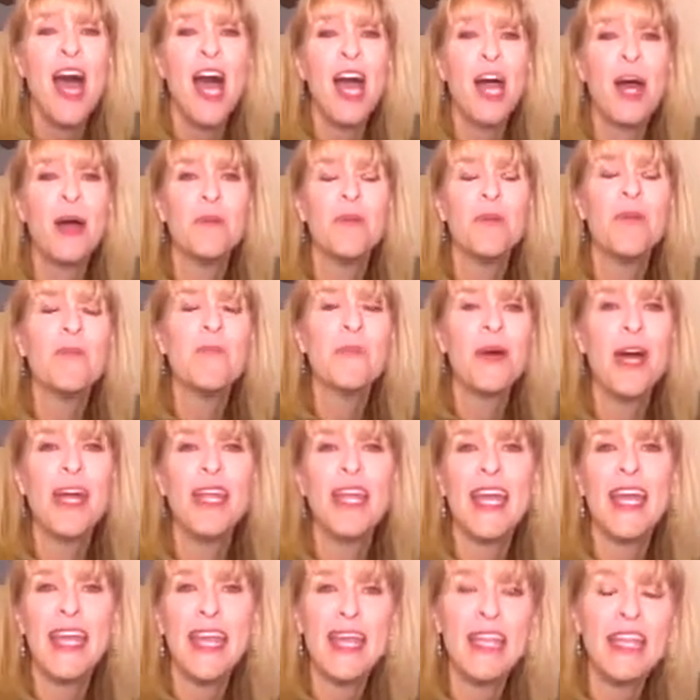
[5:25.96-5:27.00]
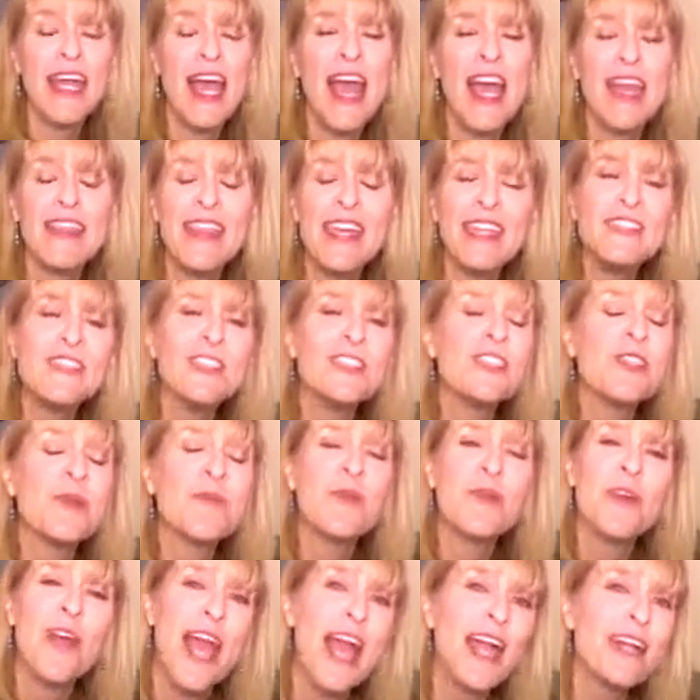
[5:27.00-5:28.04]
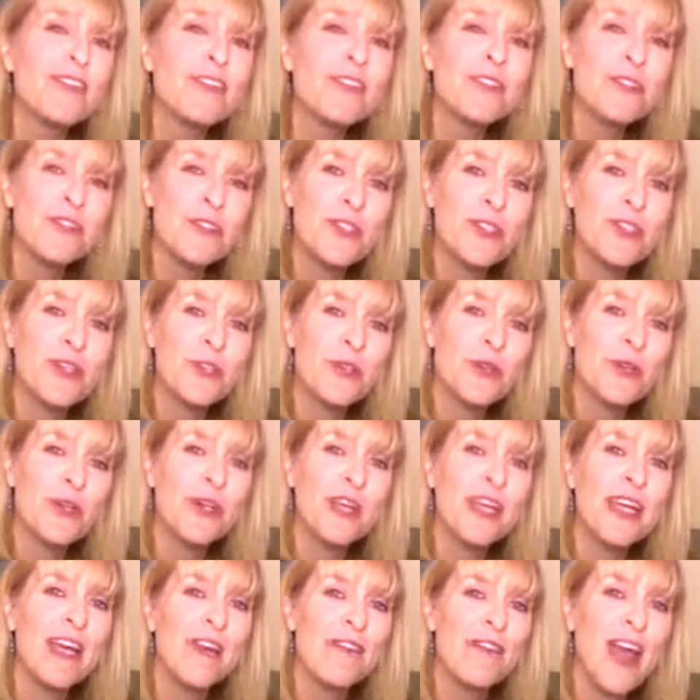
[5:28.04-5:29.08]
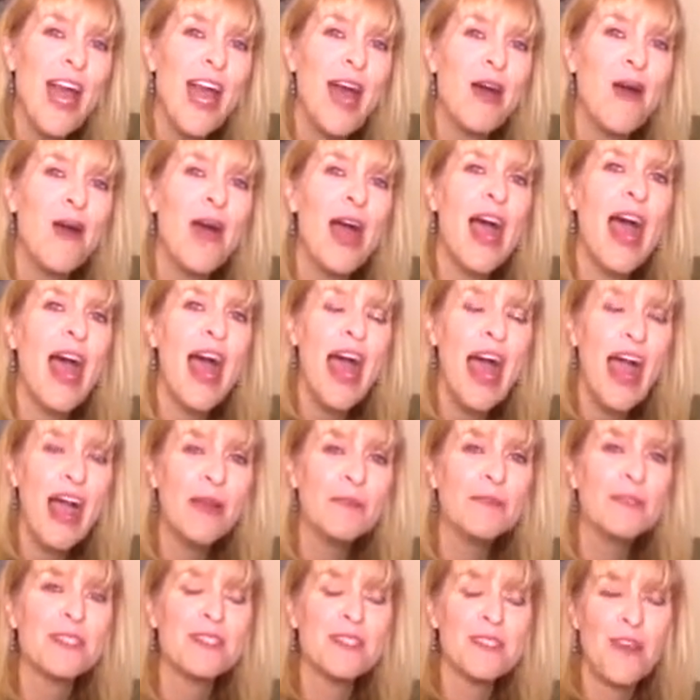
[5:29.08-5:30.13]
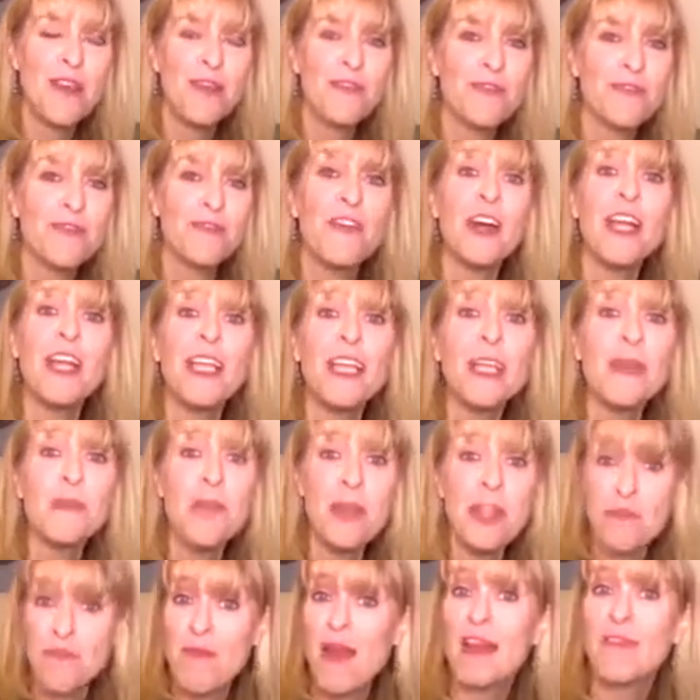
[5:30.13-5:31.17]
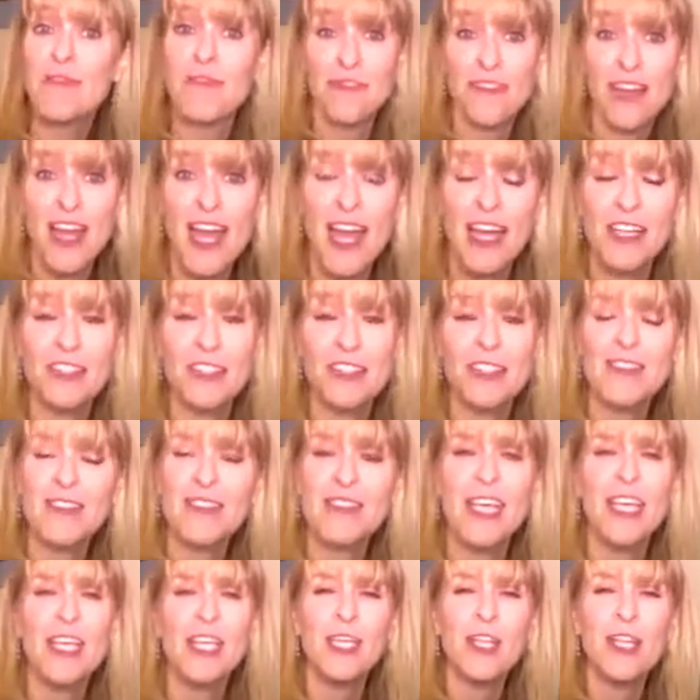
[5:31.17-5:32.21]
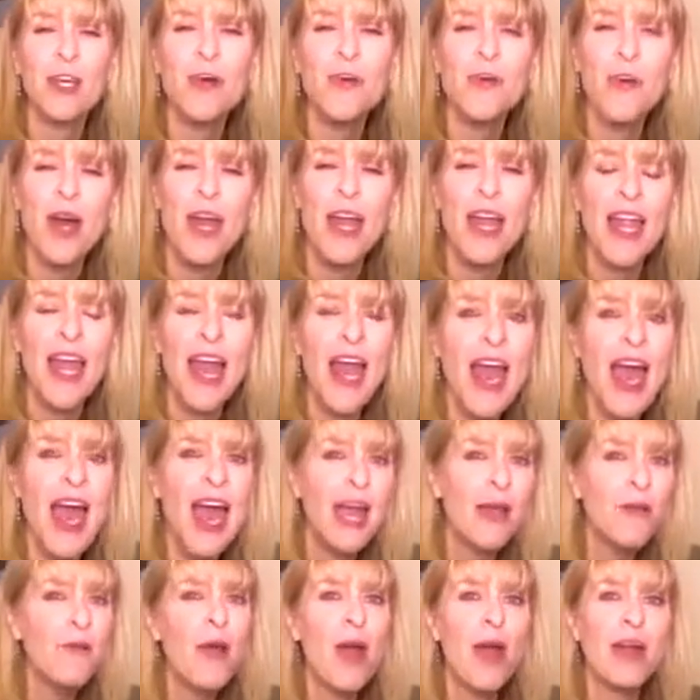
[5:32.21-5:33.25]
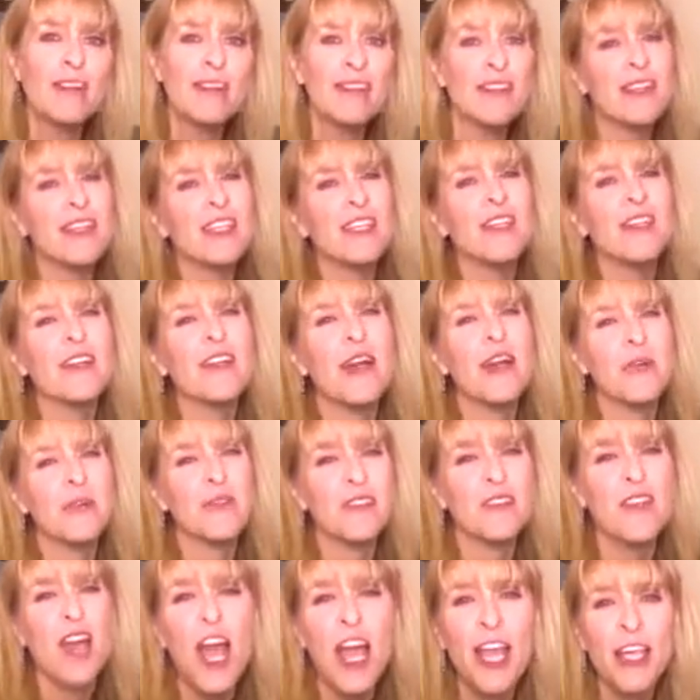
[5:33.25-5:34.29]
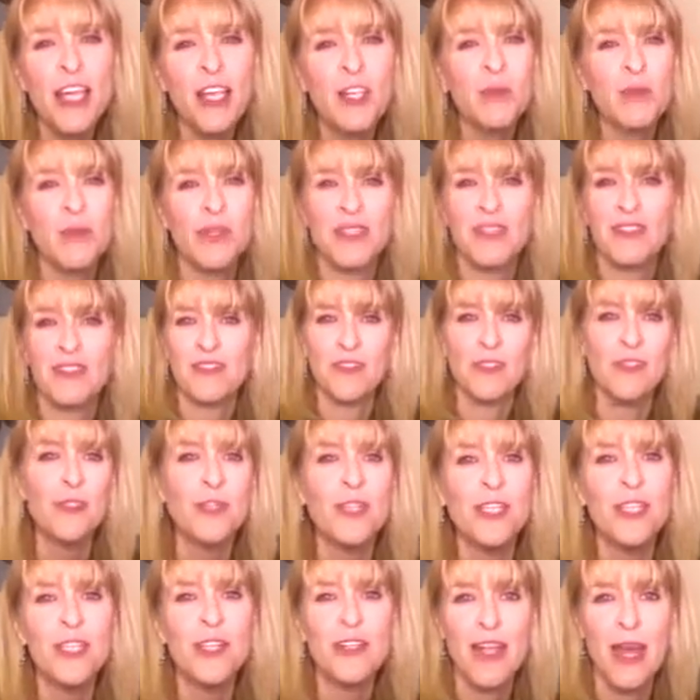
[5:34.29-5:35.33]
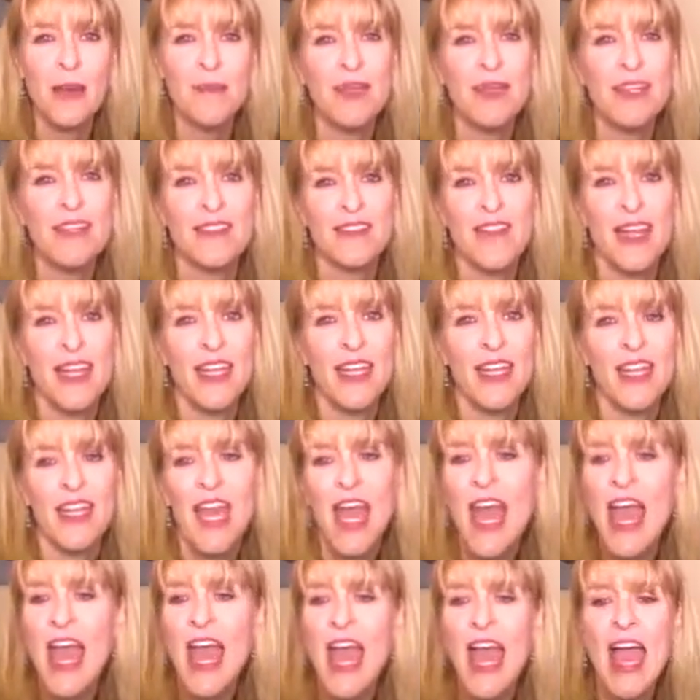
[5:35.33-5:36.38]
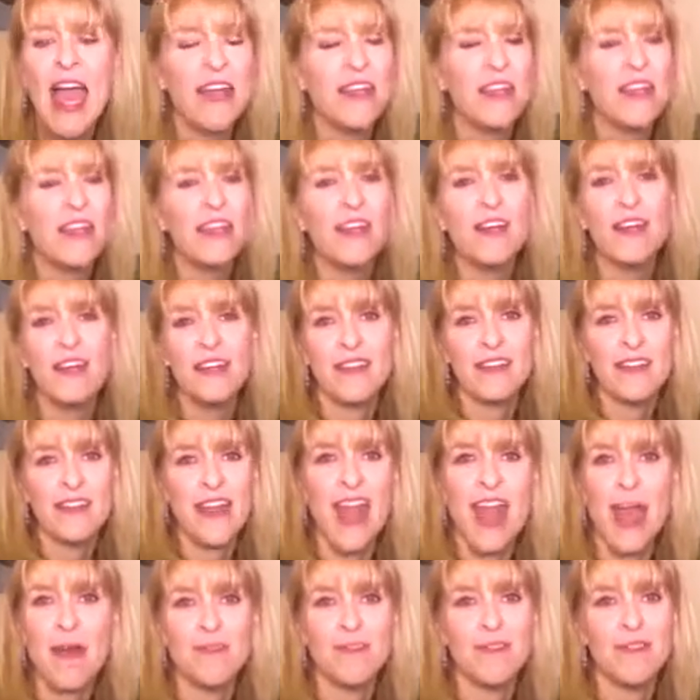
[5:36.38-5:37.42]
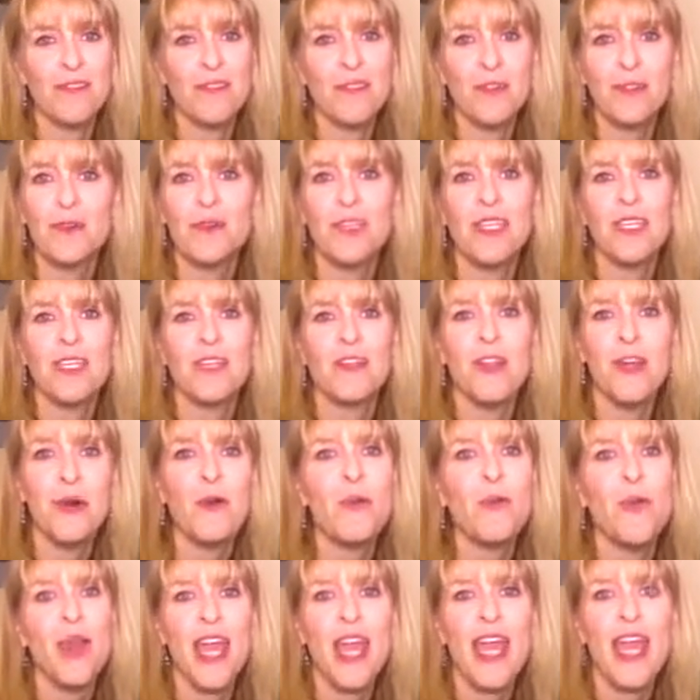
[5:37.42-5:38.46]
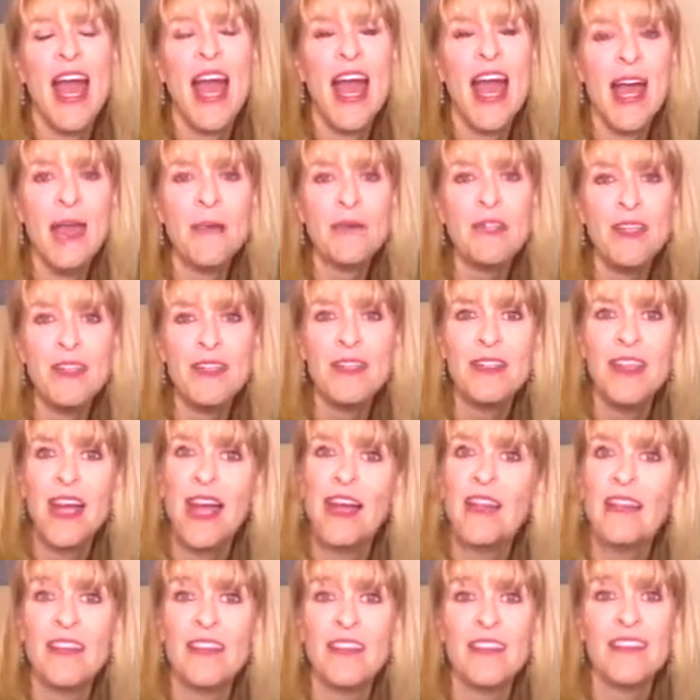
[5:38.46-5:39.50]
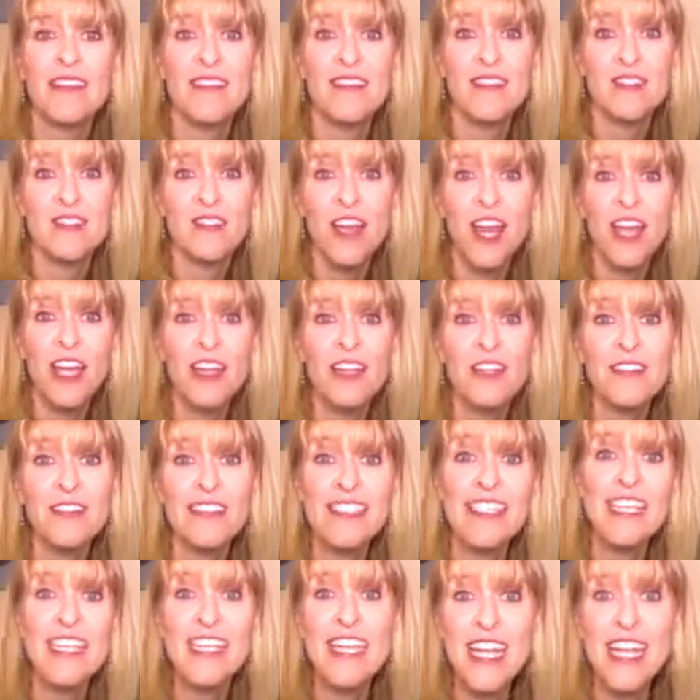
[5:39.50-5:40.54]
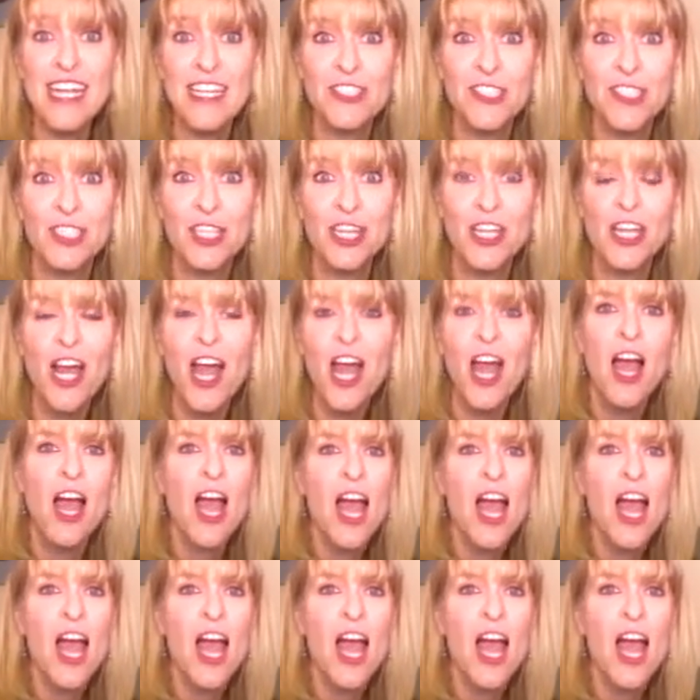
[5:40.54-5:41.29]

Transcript: That's just a practical story of how I was fighting with my flesh and saying, you know what? I walked in here, I was tired, but it's a new year and I'm excited. And there is absolutely no way I'm going to let this tired teenager